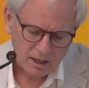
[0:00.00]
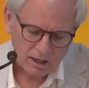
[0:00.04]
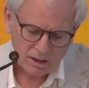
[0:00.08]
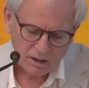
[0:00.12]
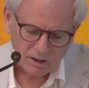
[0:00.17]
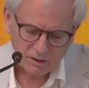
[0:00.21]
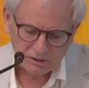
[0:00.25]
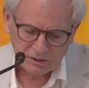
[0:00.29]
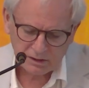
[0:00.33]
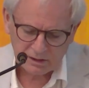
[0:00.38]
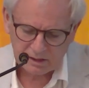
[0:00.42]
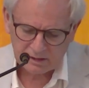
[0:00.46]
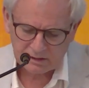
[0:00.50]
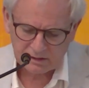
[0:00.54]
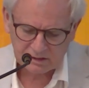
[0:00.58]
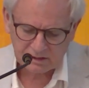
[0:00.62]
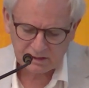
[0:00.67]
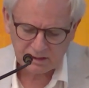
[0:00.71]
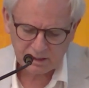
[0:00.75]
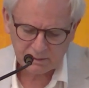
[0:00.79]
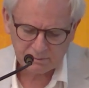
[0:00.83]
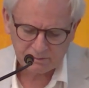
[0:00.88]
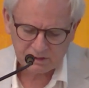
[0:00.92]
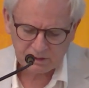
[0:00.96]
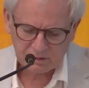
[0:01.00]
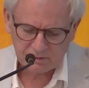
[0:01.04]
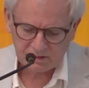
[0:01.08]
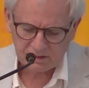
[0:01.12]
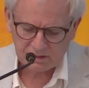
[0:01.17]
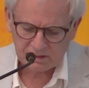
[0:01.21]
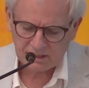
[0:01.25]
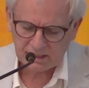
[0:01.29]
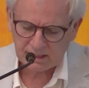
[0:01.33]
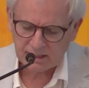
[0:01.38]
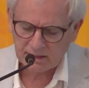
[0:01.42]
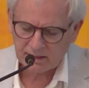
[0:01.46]
onto the steps of the
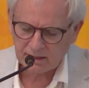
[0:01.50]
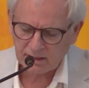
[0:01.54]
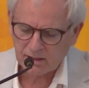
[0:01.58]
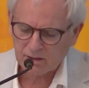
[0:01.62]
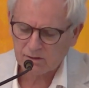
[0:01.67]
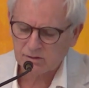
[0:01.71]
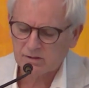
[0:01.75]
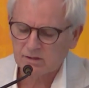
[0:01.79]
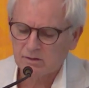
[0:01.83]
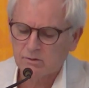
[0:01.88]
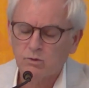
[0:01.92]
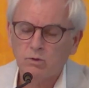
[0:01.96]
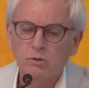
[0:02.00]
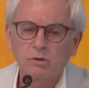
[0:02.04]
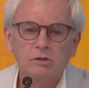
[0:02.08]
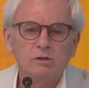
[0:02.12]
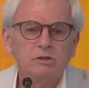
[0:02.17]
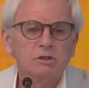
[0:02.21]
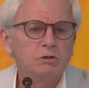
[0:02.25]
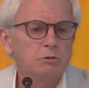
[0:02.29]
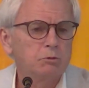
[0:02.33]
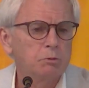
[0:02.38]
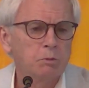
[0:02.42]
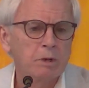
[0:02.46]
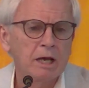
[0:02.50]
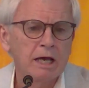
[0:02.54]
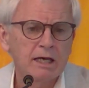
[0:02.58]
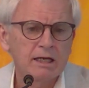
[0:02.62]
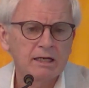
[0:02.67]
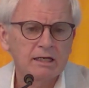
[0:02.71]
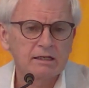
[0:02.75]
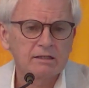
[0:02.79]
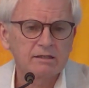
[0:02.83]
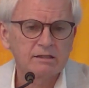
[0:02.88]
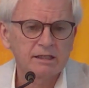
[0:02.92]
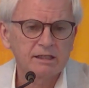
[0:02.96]
State House in order to
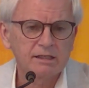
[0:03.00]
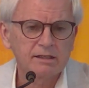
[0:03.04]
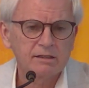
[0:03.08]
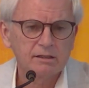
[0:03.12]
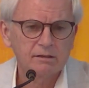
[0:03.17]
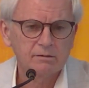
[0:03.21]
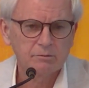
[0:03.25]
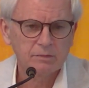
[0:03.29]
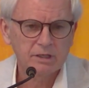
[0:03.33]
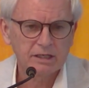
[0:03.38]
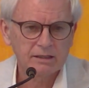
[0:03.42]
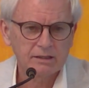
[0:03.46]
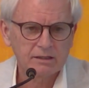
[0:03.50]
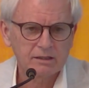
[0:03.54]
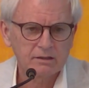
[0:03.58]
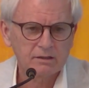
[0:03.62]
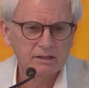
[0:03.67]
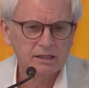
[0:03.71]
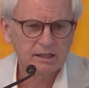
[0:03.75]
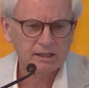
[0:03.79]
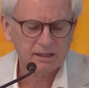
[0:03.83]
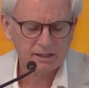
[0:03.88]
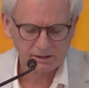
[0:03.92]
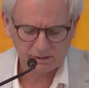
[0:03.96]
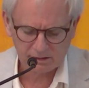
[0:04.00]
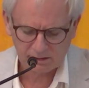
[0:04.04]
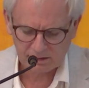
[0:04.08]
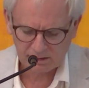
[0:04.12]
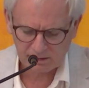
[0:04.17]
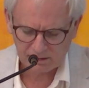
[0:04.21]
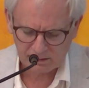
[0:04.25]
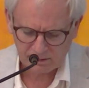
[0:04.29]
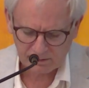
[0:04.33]
dramatically make their case.